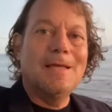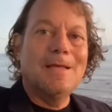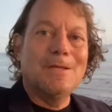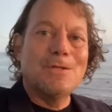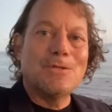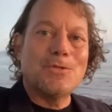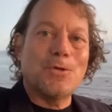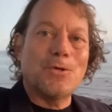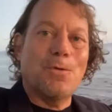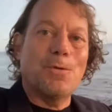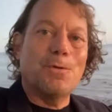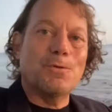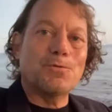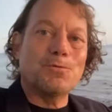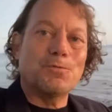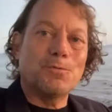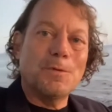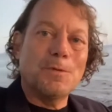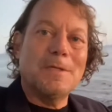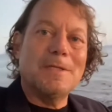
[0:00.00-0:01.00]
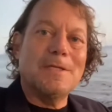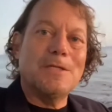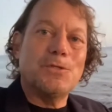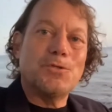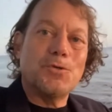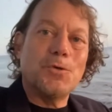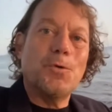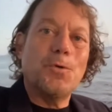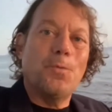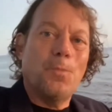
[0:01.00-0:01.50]
So there's really
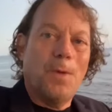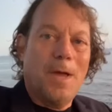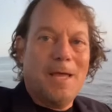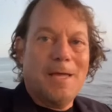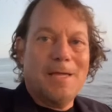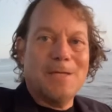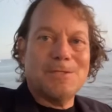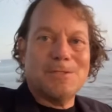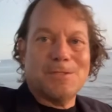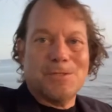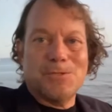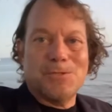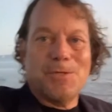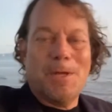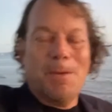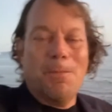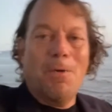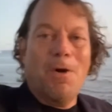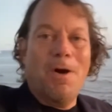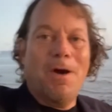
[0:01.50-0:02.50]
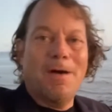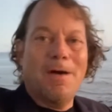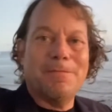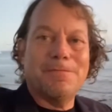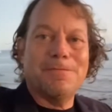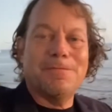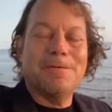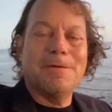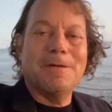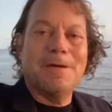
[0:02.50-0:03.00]
two ways to stem
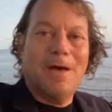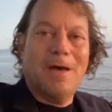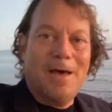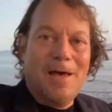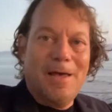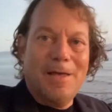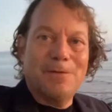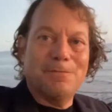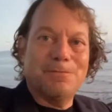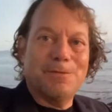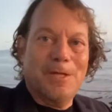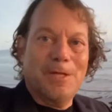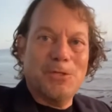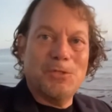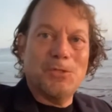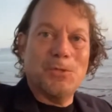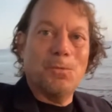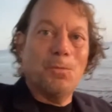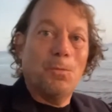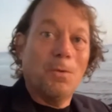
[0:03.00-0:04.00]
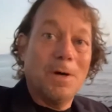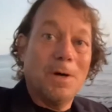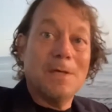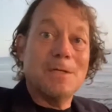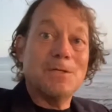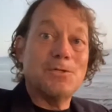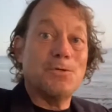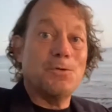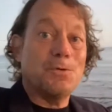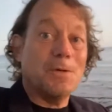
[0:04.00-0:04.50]
off high inflation. One
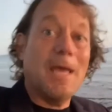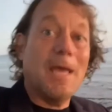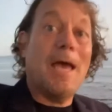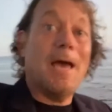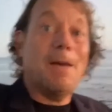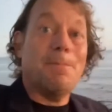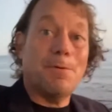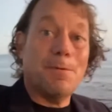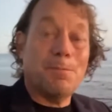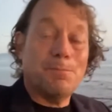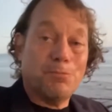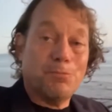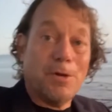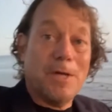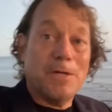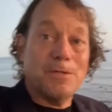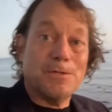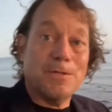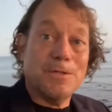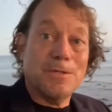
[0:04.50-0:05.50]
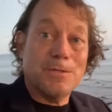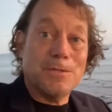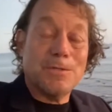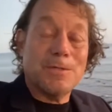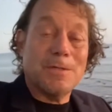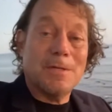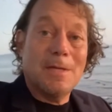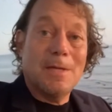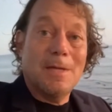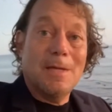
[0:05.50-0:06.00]
is you cap prices,
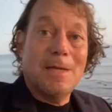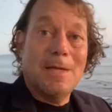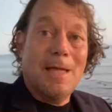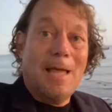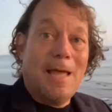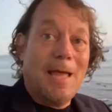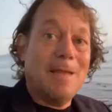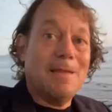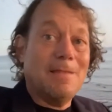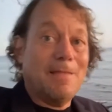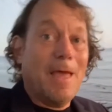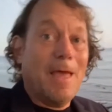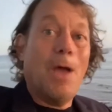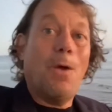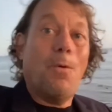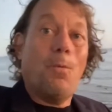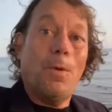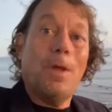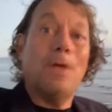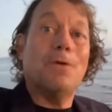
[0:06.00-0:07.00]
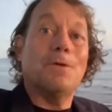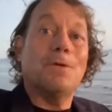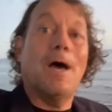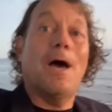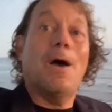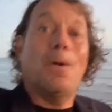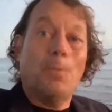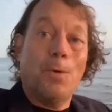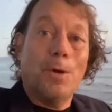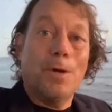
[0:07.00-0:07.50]
and that will
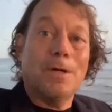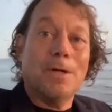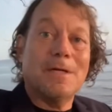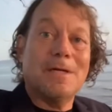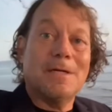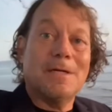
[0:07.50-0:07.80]
not work.